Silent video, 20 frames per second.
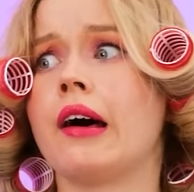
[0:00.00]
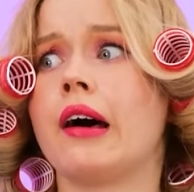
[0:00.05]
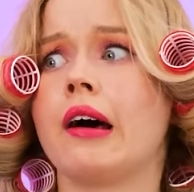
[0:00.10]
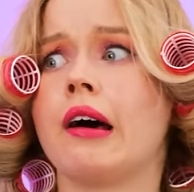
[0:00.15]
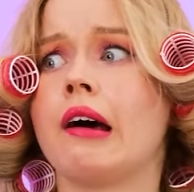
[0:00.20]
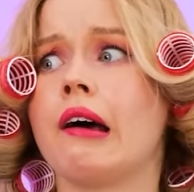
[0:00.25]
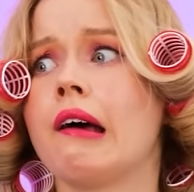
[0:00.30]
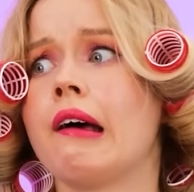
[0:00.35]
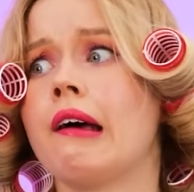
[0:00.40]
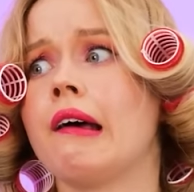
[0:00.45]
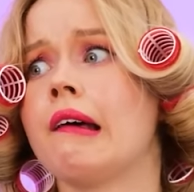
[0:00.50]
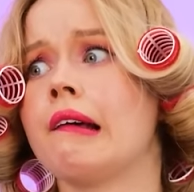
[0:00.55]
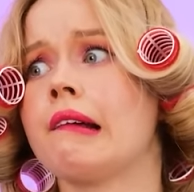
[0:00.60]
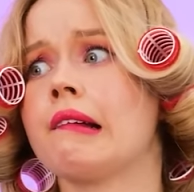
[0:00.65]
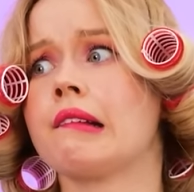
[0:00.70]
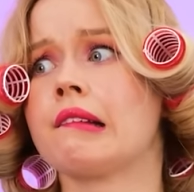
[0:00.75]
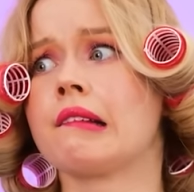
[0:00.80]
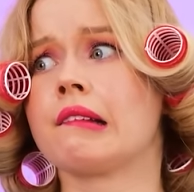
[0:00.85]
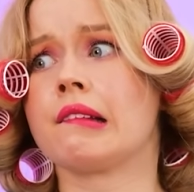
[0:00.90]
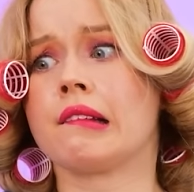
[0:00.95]
chocolate?
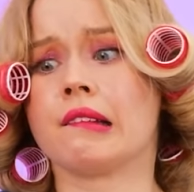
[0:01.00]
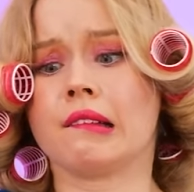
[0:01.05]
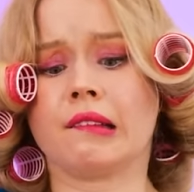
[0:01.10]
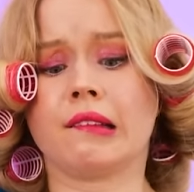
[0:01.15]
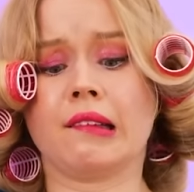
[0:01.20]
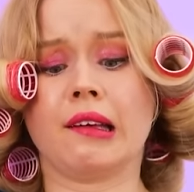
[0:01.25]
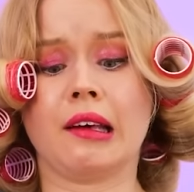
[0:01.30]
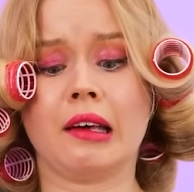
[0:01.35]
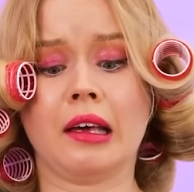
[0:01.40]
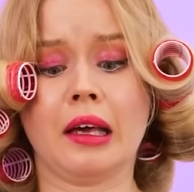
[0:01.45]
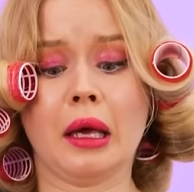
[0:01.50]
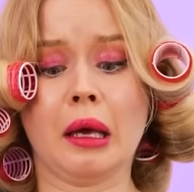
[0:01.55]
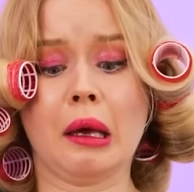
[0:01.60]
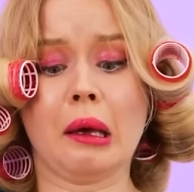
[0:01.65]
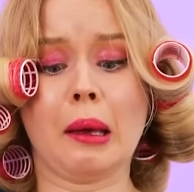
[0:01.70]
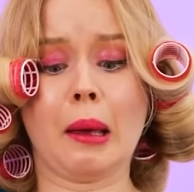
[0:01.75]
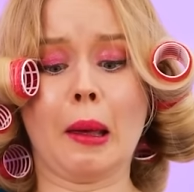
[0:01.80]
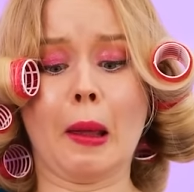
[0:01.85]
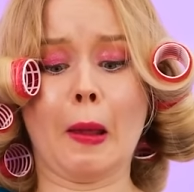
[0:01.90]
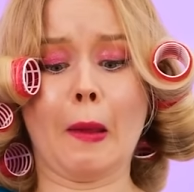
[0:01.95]
Maybe
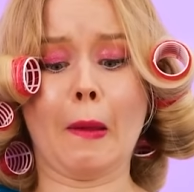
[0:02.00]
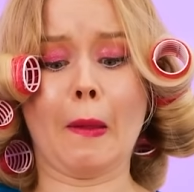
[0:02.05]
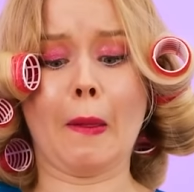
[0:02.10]
if I'm